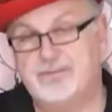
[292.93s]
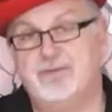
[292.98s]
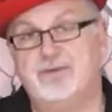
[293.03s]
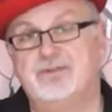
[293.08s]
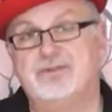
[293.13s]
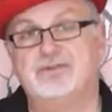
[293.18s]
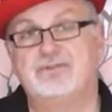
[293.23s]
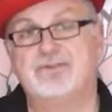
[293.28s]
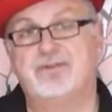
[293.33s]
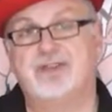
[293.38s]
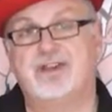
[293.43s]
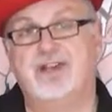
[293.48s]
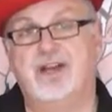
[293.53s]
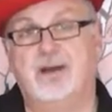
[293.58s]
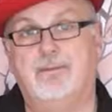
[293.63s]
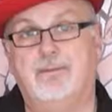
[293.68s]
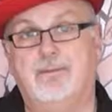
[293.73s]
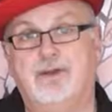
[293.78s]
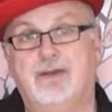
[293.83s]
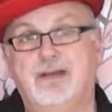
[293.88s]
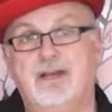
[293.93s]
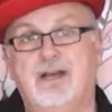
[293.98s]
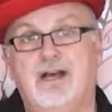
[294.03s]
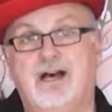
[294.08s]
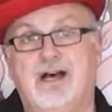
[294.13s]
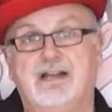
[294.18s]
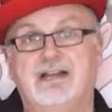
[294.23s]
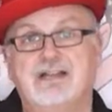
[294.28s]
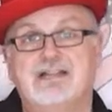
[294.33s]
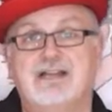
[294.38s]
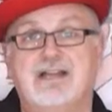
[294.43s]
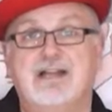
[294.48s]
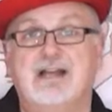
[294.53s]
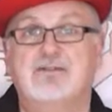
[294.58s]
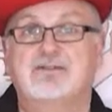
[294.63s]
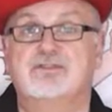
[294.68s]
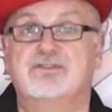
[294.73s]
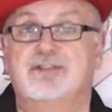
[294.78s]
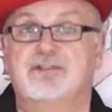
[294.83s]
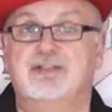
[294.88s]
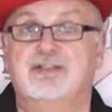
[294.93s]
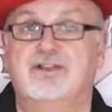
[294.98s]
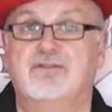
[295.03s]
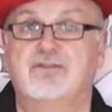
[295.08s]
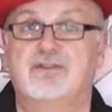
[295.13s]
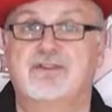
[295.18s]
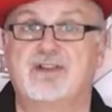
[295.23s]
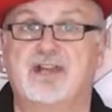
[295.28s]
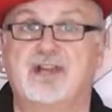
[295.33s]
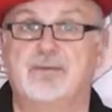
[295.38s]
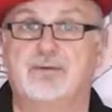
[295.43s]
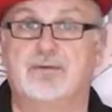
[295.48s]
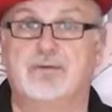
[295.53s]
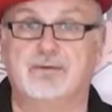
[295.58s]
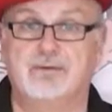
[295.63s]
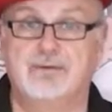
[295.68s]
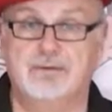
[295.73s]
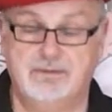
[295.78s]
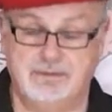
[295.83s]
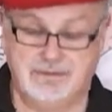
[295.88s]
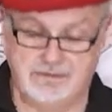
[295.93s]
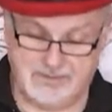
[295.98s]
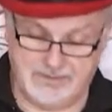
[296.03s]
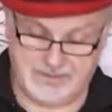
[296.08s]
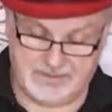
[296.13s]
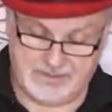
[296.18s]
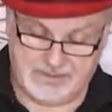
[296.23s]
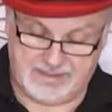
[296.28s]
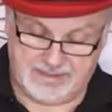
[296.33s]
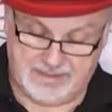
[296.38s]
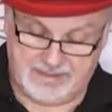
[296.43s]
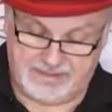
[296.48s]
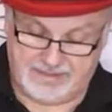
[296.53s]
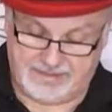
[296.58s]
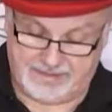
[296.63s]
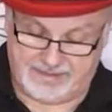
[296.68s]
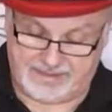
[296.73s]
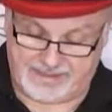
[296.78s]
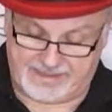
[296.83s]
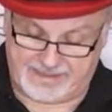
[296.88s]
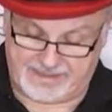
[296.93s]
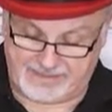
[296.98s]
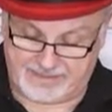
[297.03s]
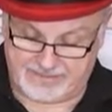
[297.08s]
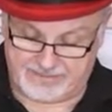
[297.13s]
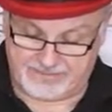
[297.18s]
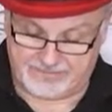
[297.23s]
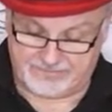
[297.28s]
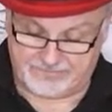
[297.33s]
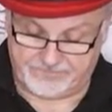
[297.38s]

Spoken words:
the bottom of the cup and is now sitting on the table, like that.